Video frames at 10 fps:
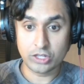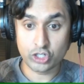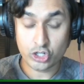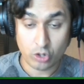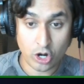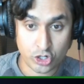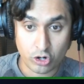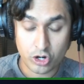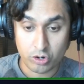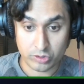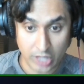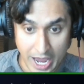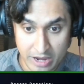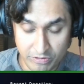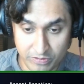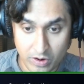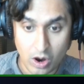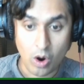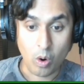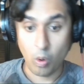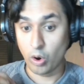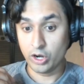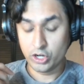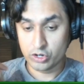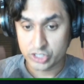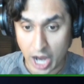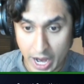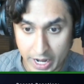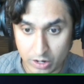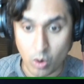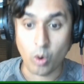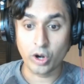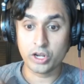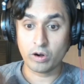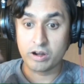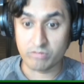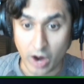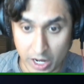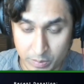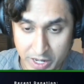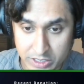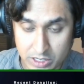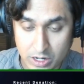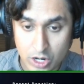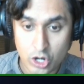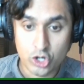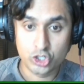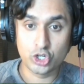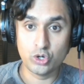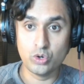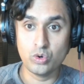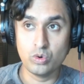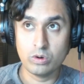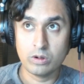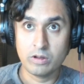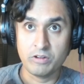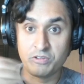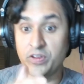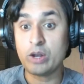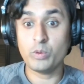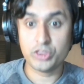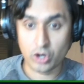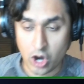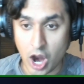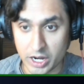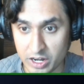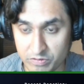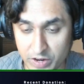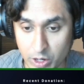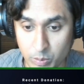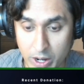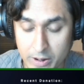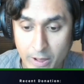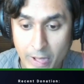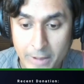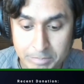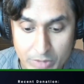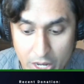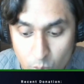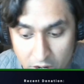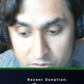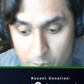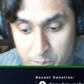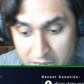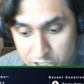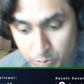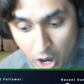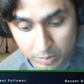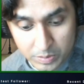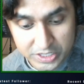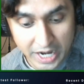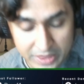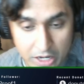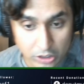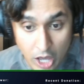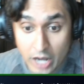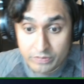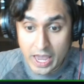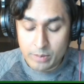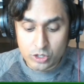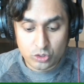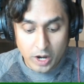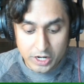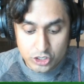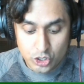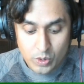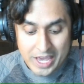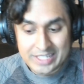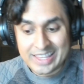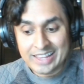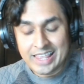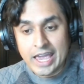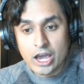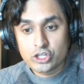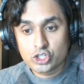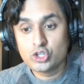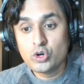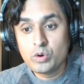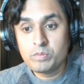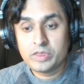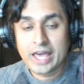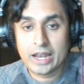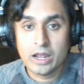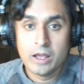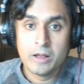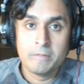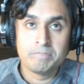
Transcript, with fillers: we can structure your life or your diet or your environment to fit with your cognitive fingerprint. And one of the biggest problems that I think a lot of gamers run into is that they assume that